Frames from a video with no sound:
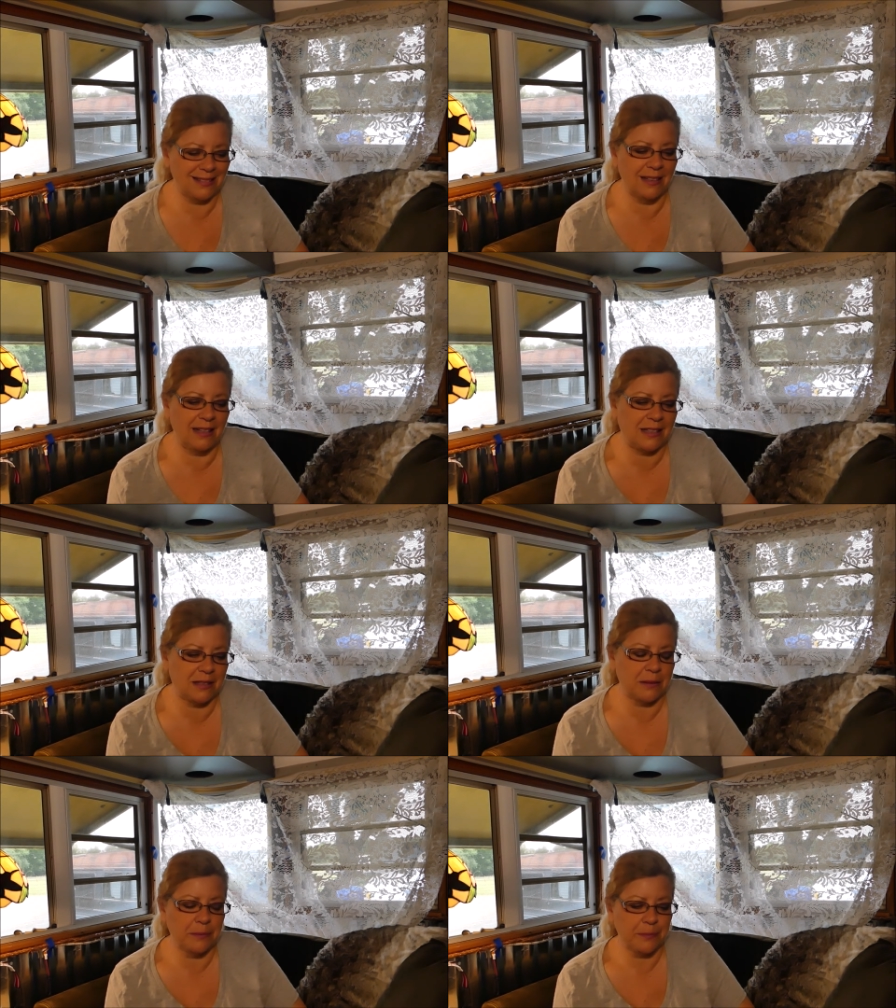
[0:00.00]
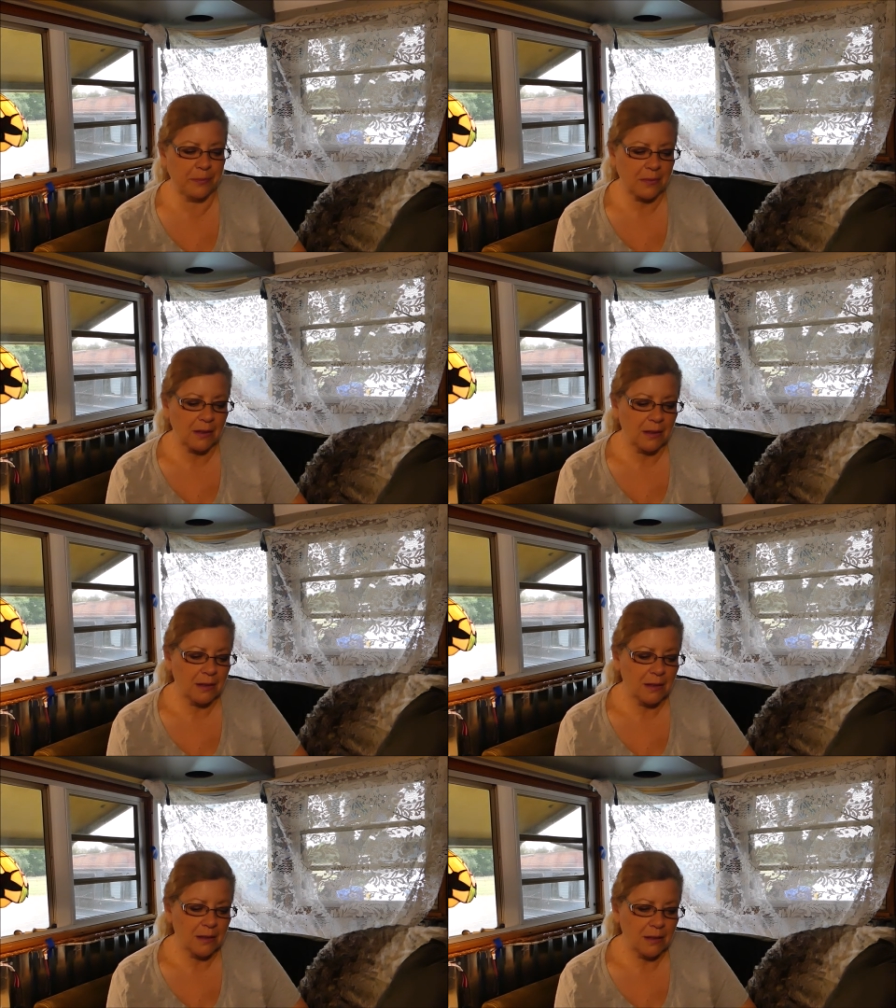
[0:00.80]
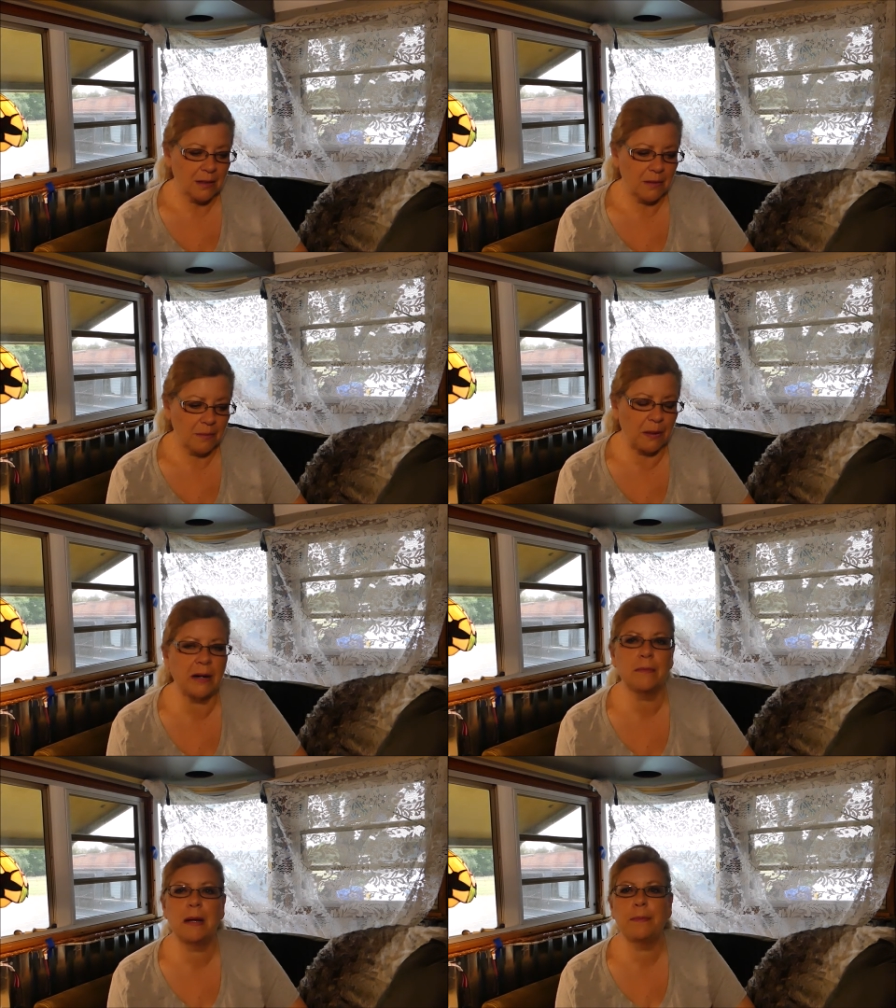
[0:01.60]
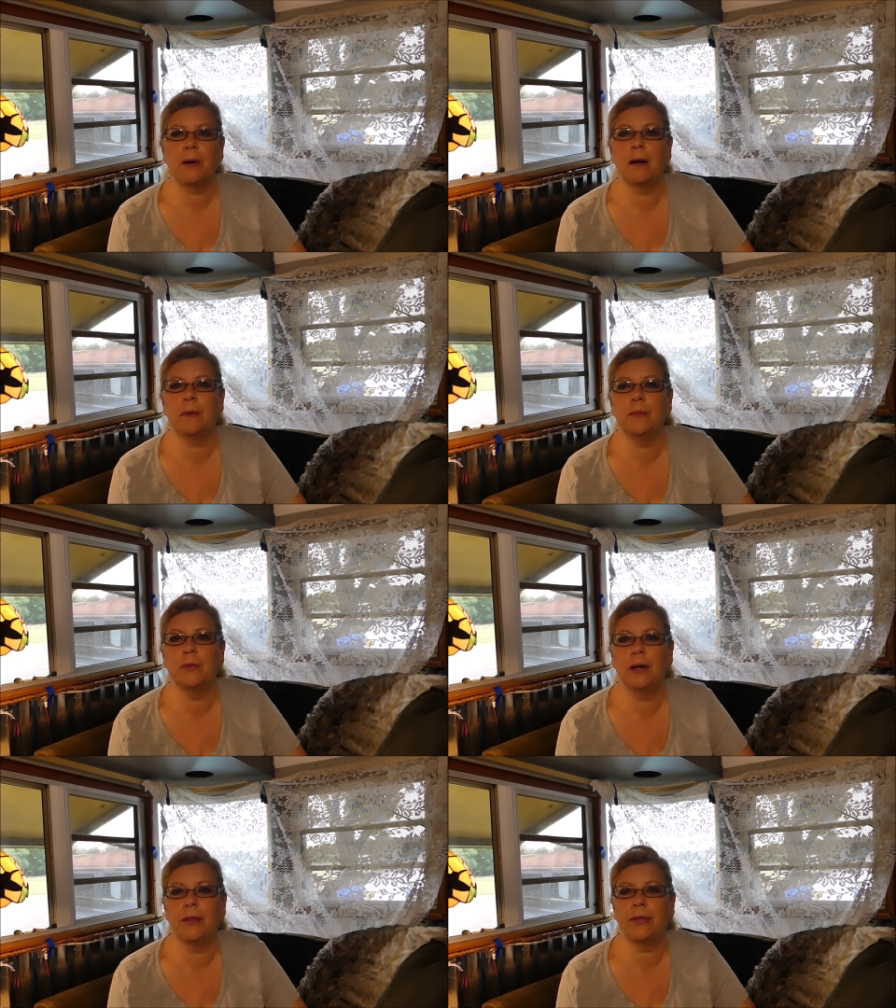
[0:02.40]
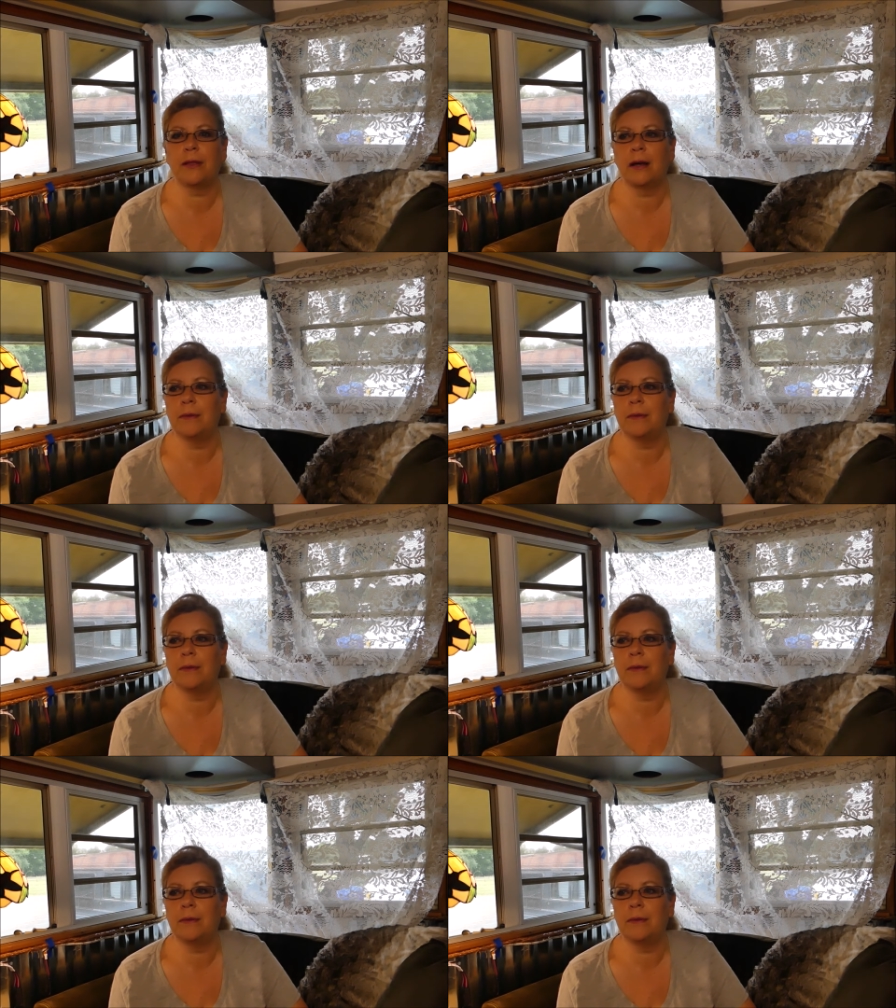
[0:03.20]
it's part of my problem with